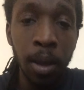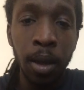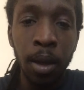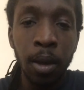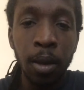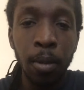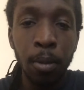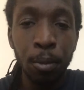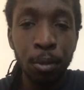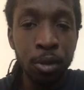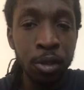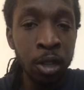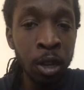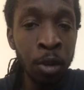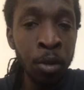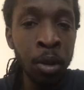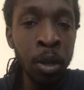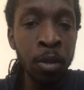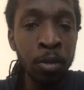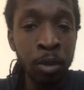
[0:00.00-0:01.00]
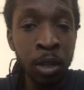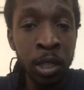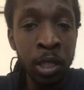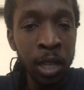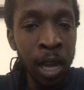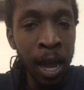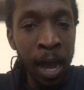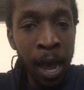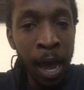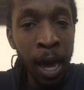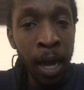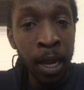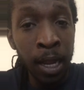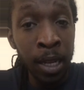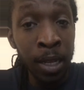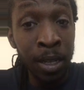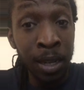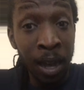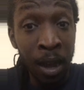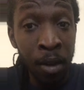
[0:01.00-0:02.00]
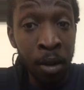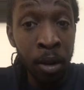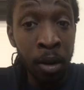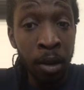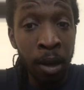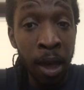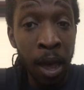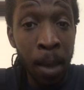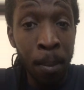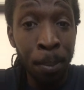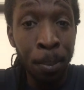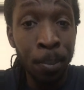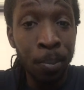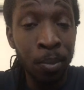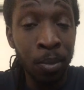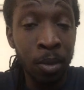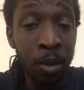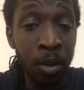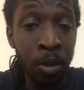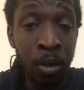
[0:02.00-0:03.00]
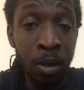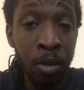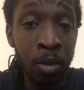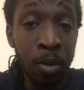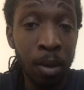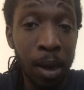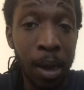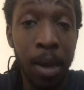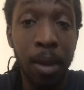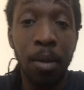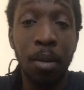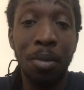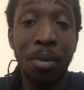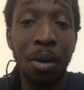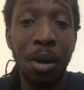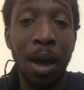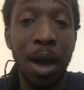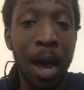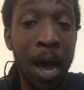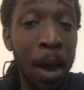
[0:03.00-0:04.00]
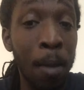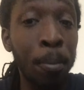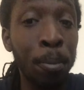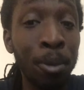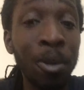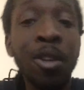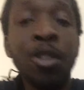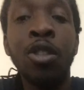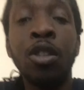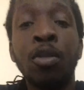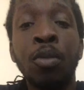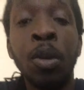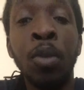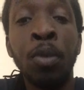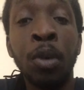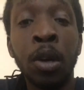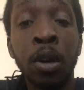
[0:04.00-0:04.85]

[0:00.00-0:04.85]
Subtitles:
Tony, which I highly doubt it'll happen, you know, I'm pretty sure we will.